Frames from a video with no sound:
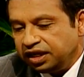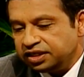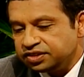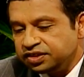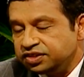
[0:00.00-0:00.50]

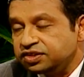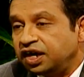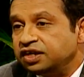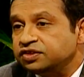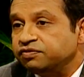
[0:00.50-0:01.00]
is the
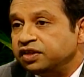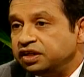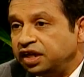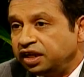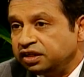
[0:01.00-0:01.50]
size of
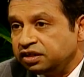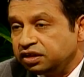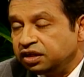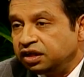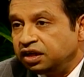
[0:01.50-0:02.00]
the debt
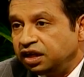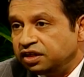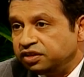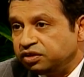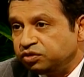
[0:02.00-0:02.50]
mm-hmm.
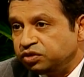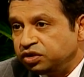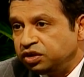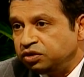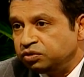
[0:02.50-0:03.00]
and the
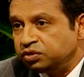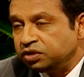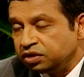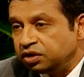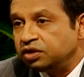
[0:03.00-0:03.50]
continued
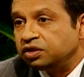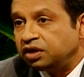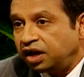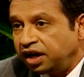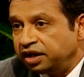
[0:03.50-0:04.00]

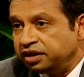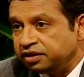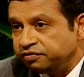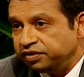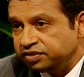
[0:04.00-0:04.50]
high
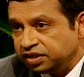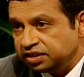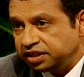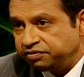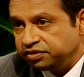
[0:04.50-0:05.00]

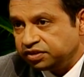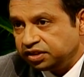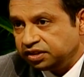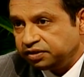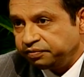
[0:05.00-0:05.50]
fiscal
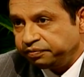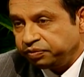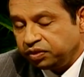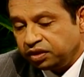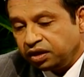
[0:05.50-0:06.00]
deficit. Mm-hmm.
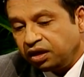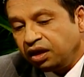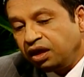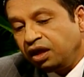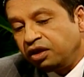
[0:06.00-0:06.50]

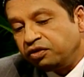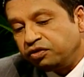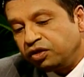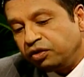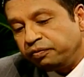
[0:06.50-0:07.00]

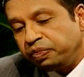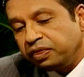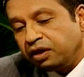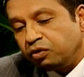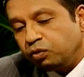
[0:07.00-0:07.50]
So
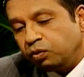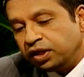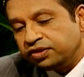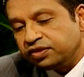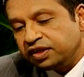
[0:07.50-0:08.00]

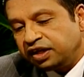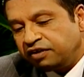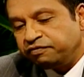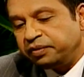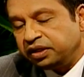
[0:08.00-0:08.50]
once the
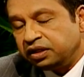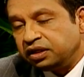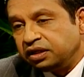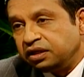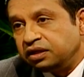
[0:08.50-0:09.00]
government
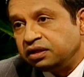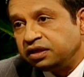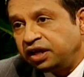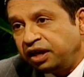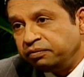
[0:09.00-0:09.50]

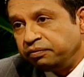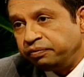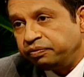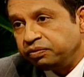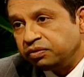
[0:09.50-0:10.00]
came
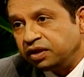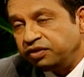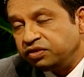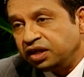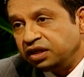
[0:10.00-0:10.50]

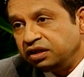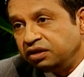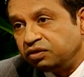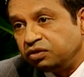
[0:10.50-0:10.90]
and said,